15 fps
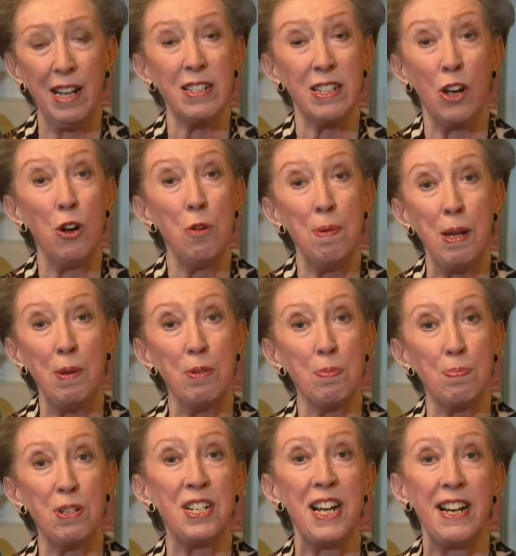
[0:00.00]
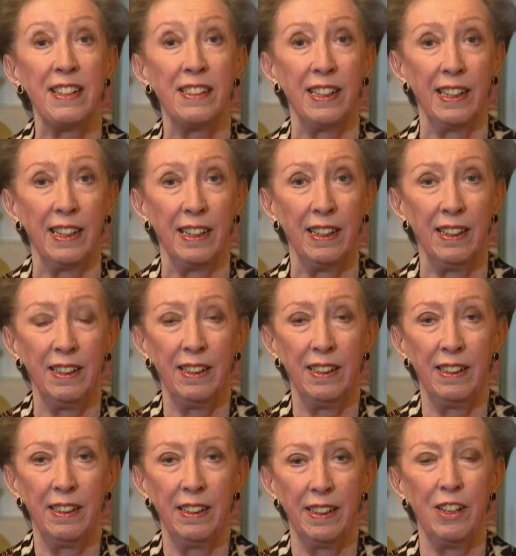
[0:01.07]
let's hope he was pretending.
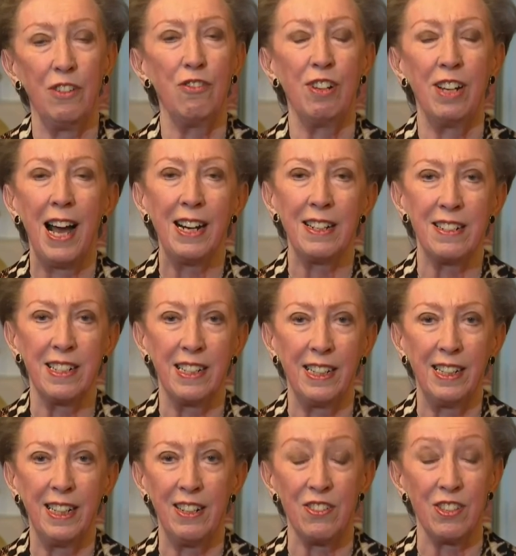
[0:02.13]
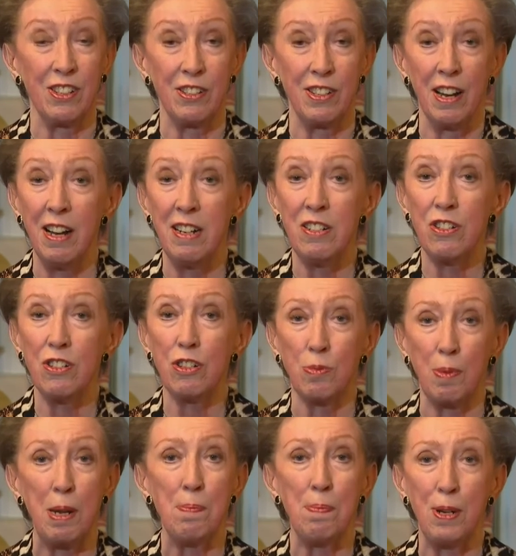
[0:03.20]
And in reality, he's this nice,
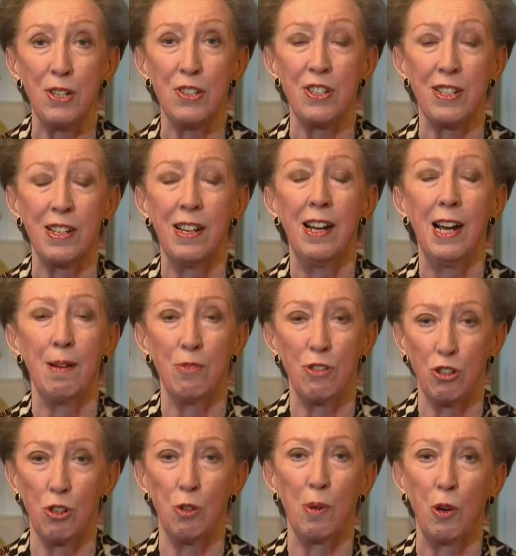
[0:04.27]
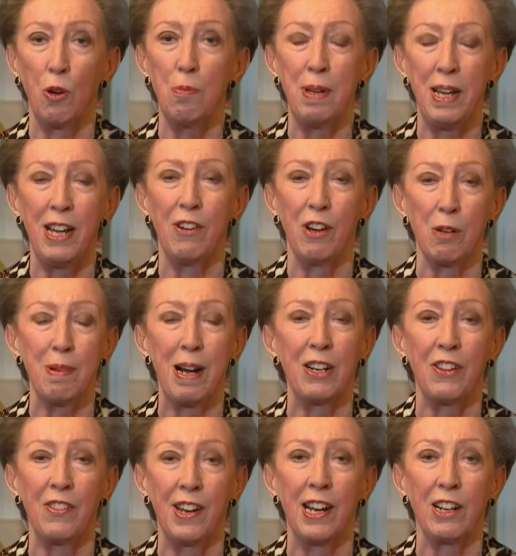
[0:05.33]
sweet person I'm sure we'll all be hearing
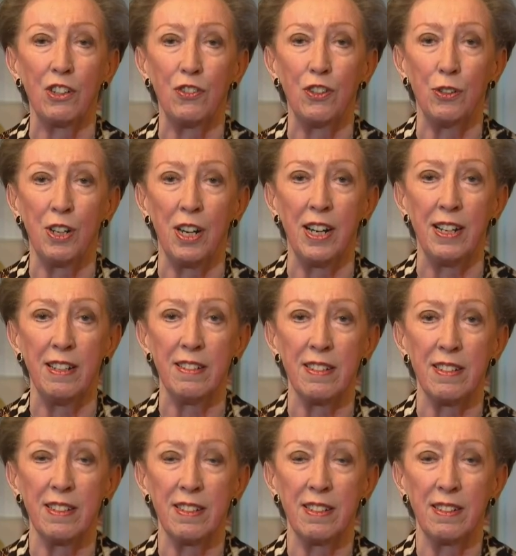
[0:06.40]
about in the next few days.